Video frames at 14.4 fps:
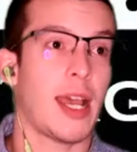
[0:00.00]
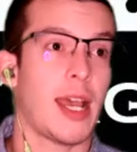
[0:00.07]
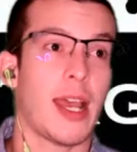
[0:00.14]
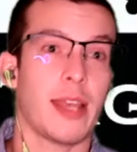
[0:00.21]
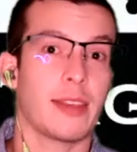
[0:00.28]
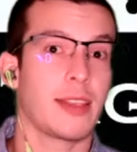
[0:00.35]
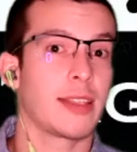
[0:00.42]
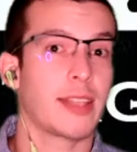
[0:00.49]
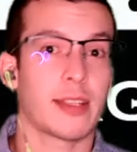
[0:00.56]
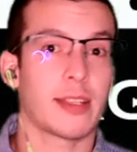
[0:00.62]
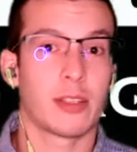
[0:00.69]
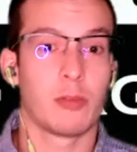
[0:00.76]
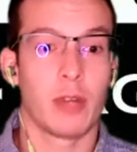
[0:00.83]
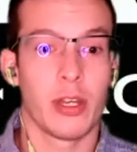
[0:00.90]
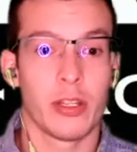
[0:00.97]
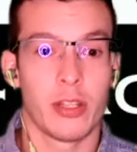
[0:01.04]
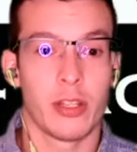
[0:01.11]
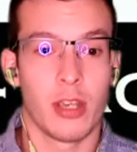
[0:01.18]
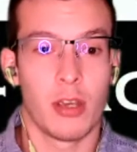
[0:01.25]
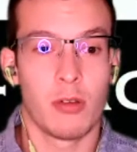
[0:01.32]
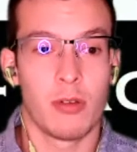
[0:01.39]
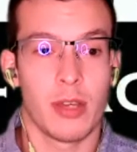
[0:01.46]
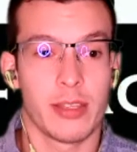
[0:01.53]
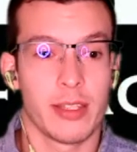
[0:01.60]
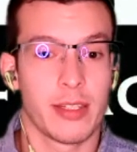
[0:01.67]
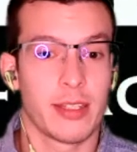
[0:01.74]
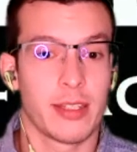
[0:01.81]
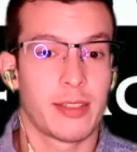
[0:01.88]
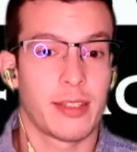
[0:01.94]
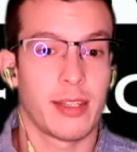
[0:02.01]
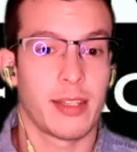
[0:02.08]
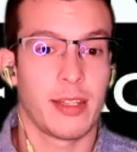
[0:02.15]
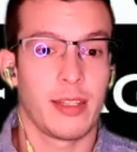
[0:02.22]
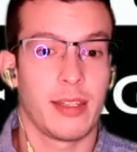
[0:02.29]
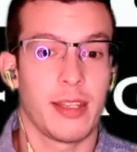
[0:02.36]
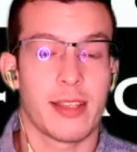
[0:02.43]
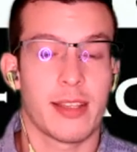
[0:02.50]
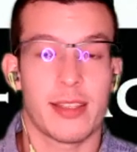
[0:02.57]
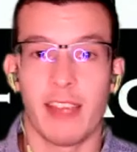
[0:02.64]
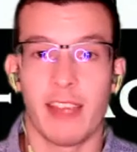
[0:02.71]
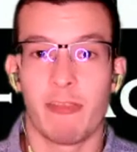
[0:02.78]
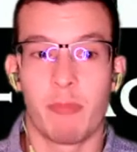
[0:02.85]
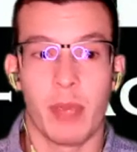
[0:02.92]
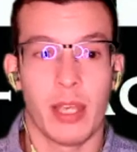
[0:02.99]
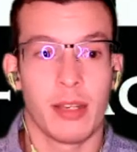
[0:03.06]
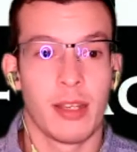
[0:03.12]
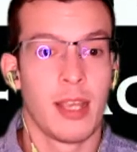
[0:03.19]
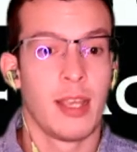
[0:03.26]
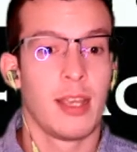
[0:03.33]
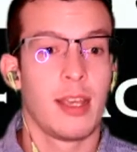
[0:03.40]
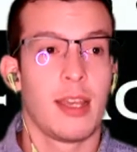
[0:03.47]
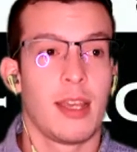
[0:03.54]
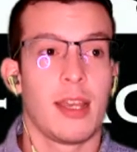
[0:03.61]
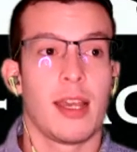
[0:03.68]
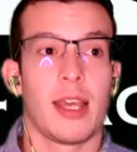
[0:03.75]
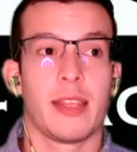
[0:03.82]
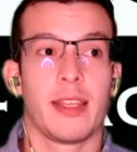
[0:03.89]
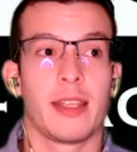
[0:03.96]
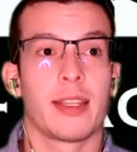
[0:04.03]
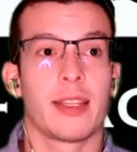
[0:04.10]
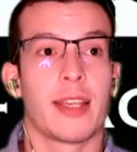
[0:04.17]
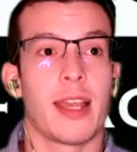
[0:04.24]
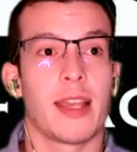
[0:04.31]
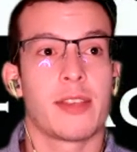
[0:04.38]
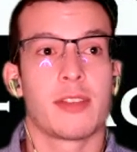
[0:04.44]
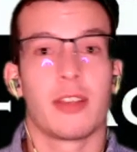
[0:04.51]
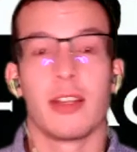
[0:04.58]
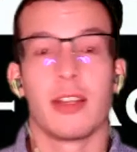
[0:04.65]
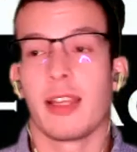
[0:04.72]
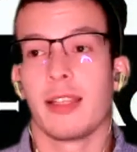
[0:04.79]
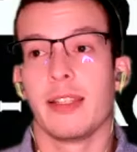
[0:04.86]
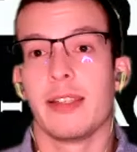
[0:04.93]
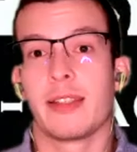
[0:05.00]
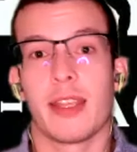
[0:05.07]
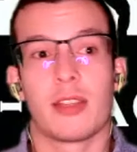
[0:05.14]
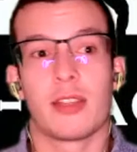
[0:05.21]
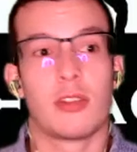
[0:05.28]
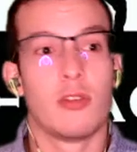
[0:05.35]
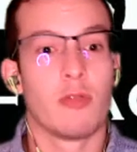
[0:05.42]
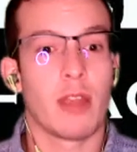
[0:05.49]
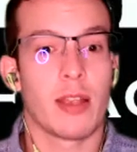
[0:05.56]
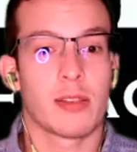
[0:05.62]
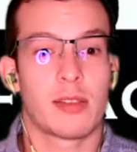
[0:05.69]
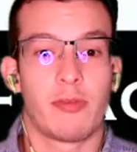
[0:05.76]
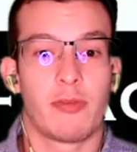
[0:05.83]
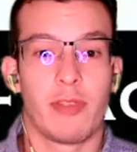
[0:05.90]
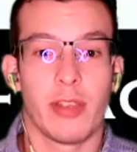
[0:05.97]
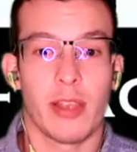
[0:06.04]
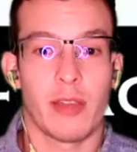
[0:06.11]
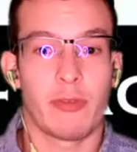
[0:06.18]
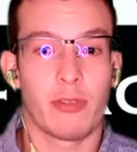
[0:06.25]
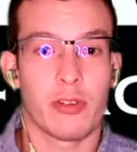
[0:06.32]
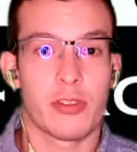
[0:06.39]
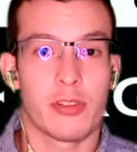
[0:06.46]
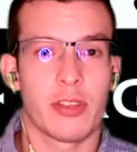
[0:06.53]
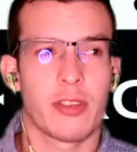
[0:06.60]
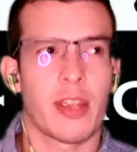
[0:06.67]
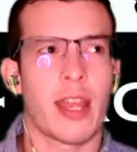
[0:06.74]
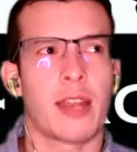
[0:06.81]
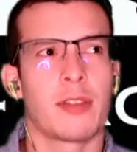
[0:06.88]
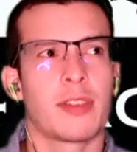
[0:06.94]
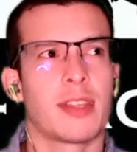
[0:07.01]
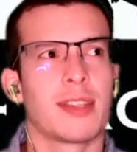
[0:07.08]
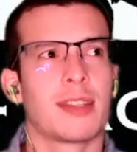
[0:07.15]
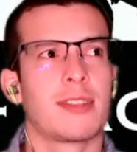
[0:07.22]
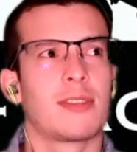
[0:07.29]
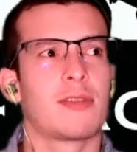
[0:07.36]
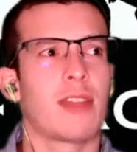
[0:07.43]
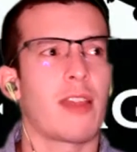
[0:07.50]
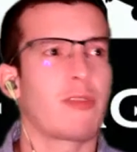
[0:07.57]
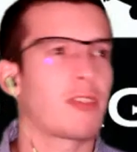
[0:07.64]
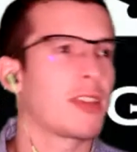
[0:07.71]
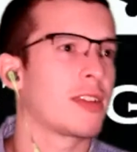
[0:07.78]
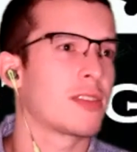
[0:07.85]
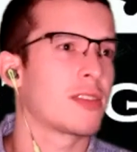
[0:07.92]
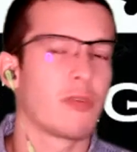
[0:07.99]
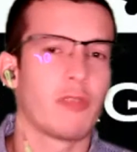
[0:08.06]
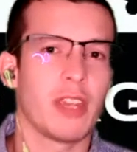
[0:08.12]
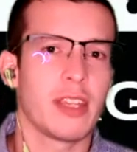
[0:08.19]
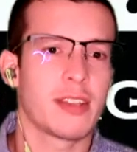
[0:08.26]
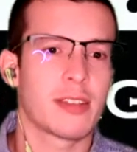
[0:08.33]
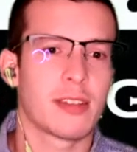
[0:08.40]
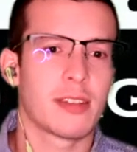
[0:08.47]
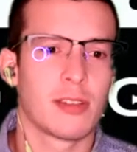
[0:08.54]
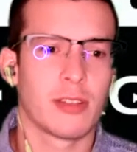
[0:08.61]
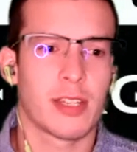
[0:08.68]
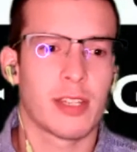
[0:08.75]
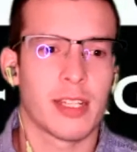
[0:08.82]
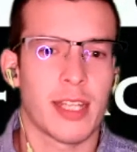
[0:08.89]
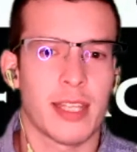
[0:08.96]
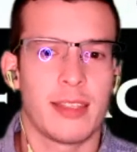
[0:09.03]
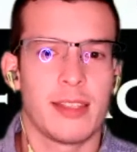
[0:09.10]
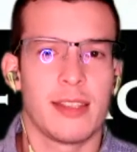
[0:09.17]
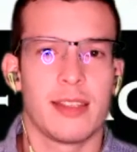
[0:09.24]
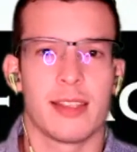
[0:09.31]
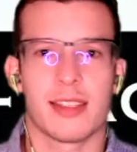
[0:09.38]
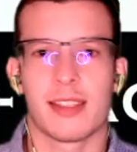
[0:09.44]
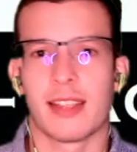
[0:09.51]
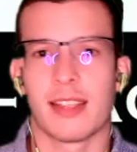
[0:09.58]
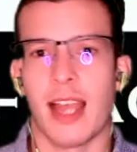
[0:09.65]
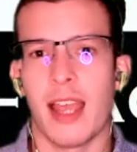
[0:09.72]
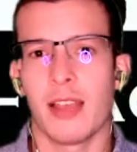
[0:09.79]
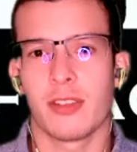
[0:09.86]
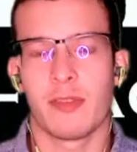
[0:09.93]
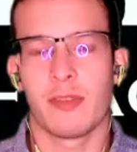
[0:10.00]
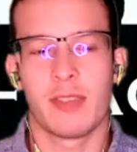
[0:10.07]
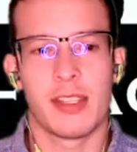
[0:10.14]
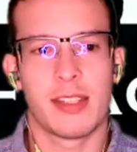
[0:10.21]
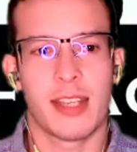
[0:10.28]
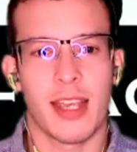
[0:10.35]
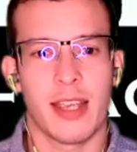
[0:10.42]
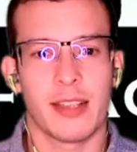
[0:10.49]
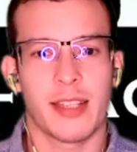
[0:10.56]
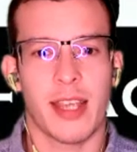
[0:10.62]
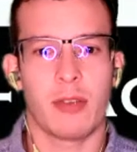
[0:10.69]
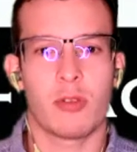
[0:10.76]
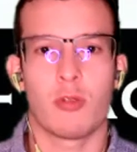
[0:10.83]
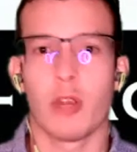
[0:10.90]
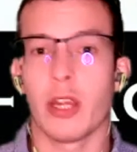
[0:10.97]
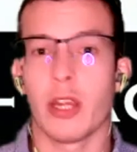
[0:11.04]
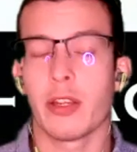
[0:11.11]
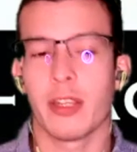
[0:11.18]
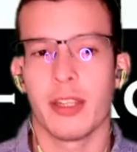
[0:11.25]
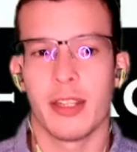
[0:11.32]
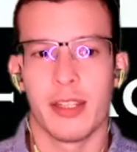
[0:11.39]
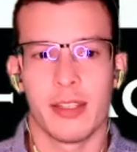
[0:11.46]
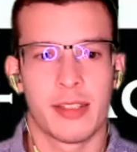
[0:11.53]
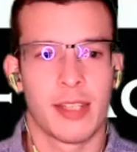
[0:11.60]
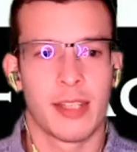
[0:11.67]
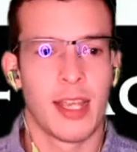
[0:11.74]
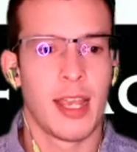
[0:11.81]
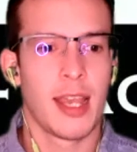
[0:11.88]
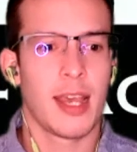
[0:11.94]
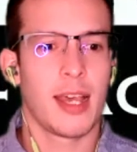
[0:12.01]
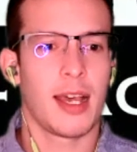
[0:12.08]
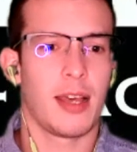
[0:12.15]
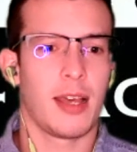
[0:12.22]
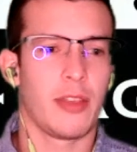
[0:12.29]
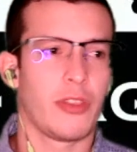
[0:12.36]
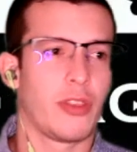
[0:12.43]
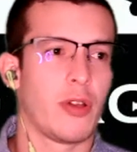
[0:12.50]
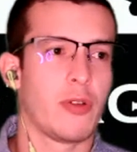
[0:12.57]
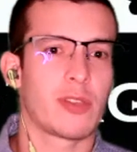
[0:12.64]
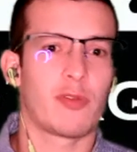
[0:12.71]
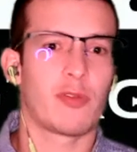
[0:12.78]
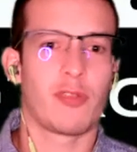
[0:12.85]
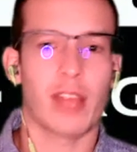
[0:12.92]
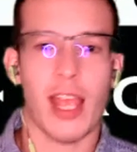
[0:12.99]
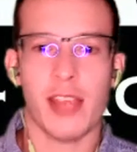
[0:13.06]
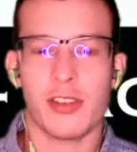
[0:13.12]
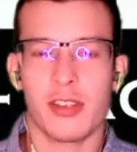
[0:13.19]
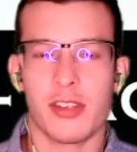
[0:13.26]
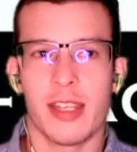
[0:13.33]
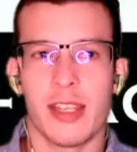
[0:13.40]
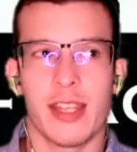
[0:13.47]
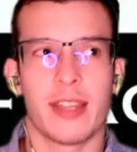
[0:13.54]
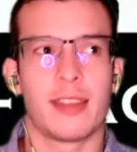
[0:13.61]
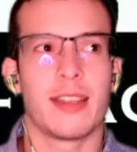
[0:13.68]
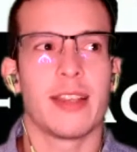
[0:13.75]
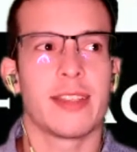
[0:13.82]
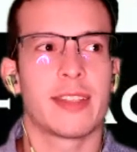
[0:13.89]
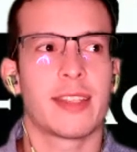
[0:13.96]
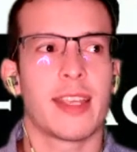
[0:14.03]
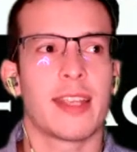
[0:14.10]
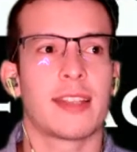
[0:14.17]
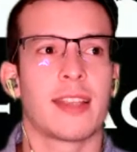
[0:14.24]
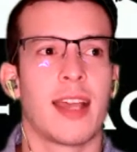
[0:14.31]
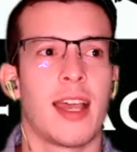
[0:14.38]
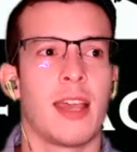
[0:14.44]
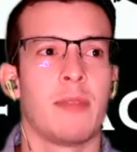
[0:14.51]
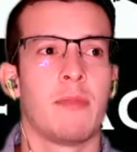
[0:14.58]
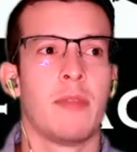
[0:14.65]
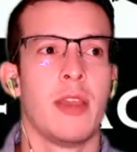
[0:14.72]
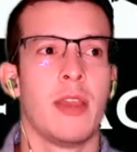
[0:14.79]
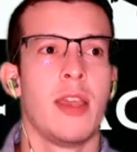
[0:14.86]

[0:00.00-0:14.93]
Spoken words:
I think that's the way to go. I think it's a safe bet. I think the guys are going to at least take 2 rounds to feel out for each other. I don't think DraftKings or Vegas is looking at the styles of these guys, how quirky it is. Though it's flashy, it does take time